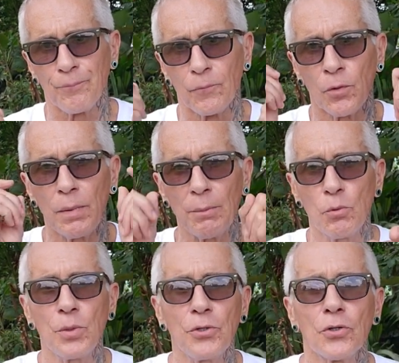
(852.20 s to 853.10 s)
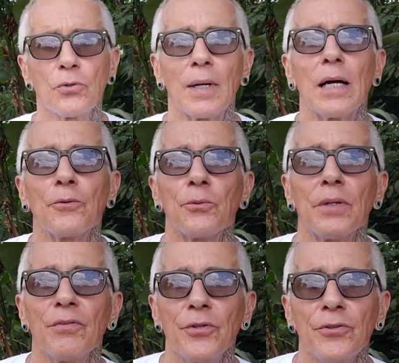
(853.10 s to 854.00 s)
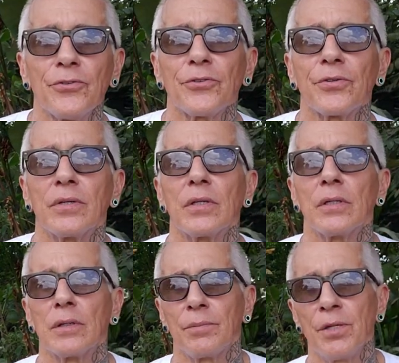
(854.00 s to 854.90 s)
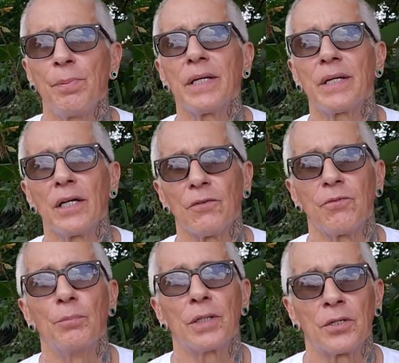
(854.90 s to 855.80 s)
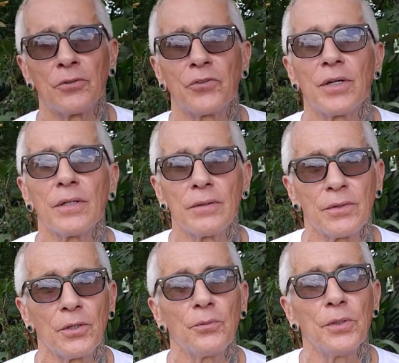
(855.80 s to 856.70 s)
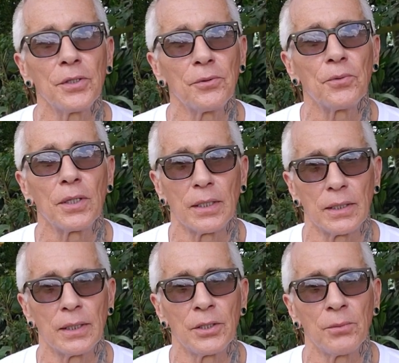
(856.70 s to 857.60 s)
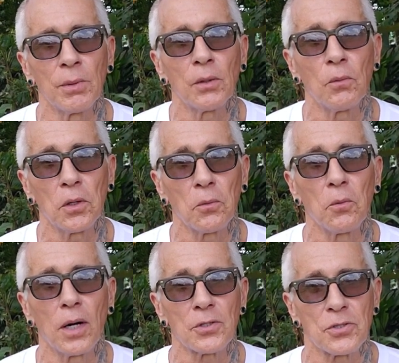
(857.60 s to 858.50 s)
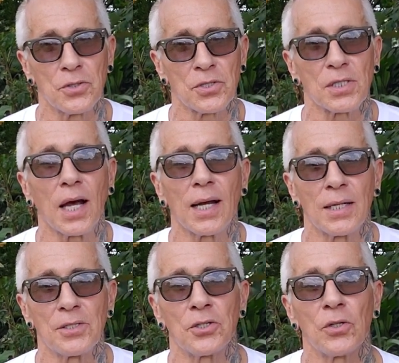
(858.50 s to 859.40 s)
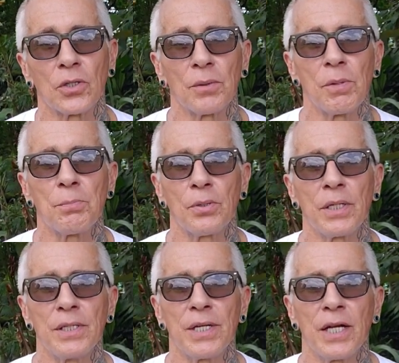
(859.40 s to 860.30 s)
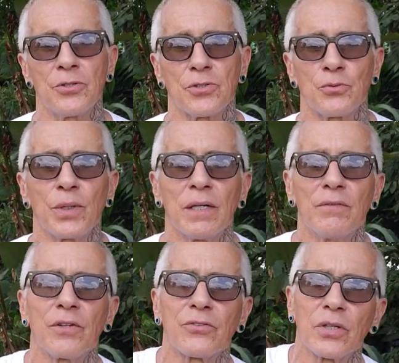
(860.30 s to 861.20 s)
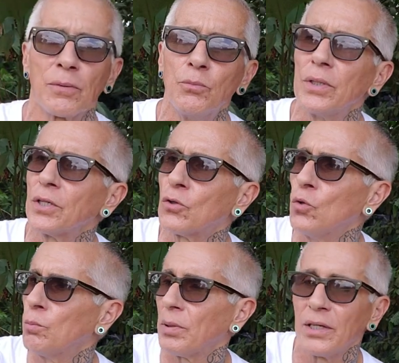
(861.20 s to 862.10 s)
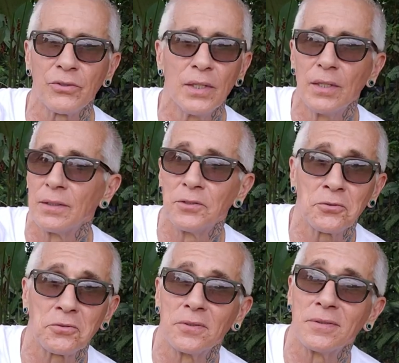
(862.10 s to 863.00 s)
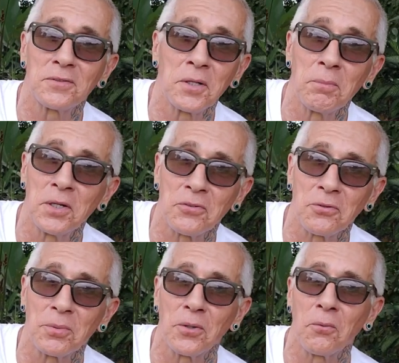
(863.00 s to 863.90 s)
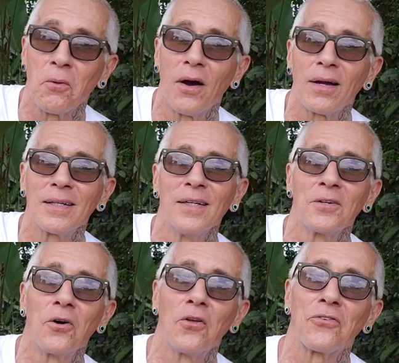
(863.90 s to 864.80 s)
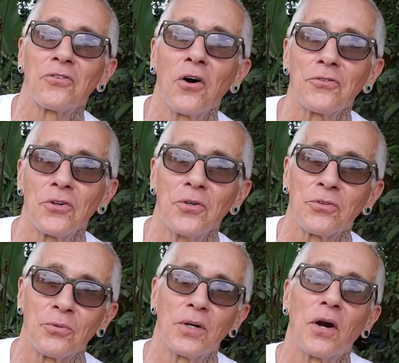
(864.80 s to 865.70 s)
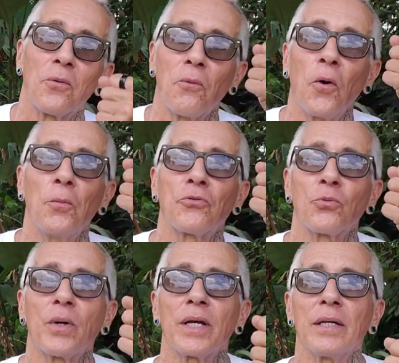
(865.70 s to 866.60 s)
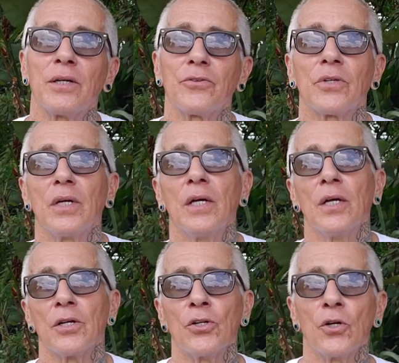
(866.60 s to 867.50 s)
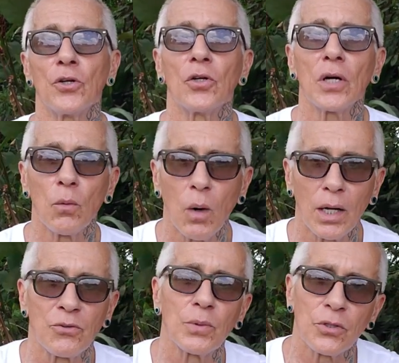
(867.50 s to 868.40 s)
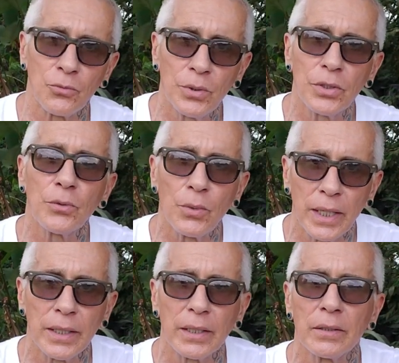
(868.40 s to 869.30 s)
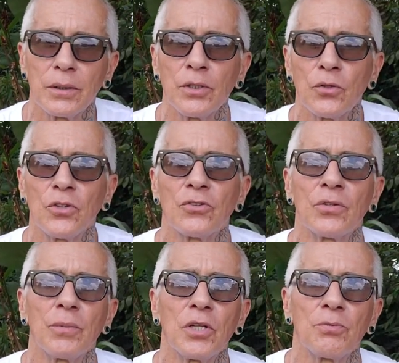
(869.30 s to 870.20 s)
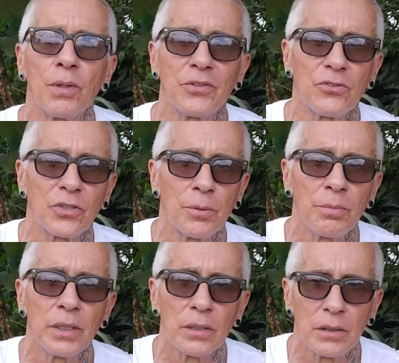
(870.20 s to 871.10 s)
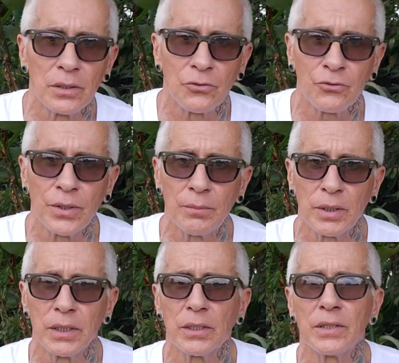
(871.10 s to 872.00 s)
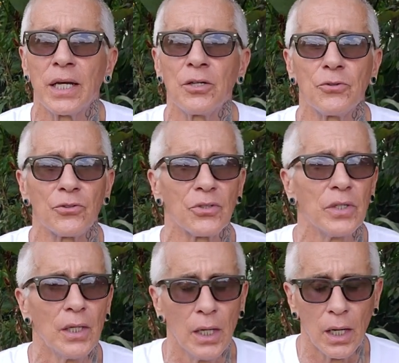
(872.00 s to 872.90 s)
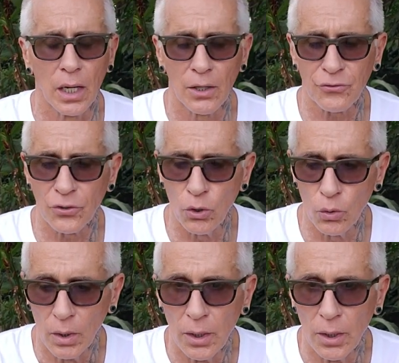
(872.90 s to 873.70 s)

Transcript: remember when you're around rivers to be careful because they're they're really running, and you might want to watch the sides. You know, it can be pretty dangerous. We have this uh, really cool place just ten minutes from here walk called Salto. It's where our rope swing is. You know, you got to watch when it's really raining. You know, these some of these places can be extremely dangerous. Uh, so